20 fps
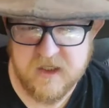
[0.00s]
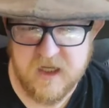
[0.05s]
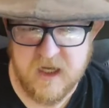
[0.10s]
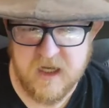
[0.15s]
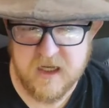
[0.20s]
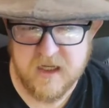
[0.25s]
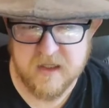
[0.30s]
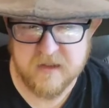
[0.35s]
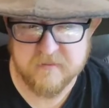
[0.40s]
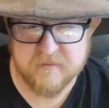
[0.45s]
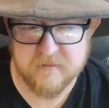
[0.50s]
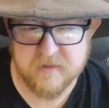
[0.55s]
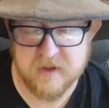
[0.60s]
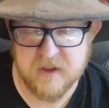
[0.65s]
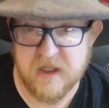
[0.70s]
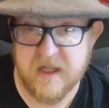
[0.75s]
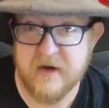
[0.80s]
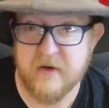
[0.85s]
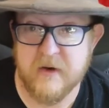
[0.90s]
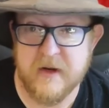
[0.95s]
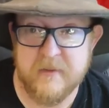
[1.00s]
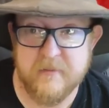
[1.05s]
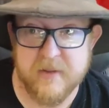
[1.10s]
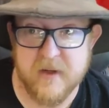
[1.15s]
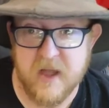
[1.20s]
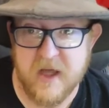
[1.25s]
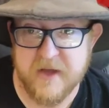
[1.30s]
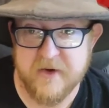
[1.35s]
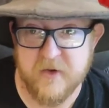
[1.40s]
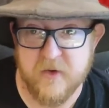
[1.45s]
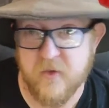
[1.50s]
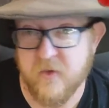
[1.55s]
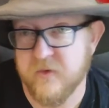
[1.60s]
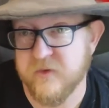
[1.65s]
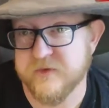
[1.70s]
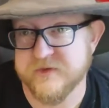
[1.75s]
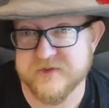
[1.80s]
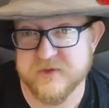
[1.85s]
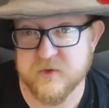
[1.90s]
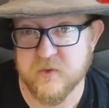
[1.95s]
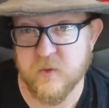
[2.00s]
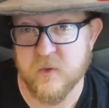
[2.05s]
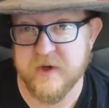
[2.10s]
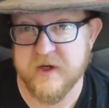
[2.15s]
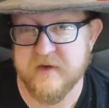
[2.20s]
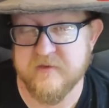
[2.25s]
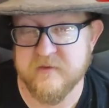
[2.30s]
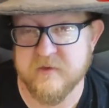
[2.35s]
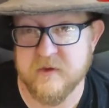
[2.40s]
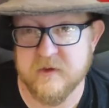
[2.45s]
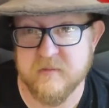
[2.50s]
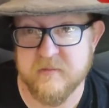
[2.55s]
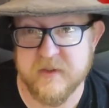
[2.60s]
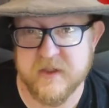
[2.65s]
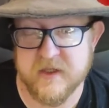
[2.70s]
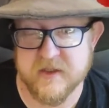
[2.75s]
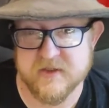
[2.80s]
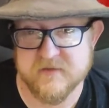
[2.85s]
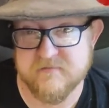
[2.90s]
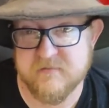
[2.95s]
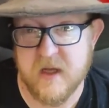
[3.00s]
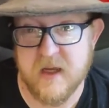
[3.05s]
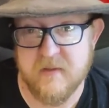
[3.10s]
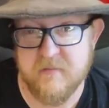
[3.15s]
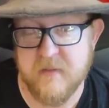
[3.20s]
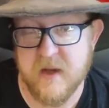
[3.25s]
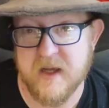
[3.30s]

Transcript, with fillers: uh, glaring plot holes or whatever because my,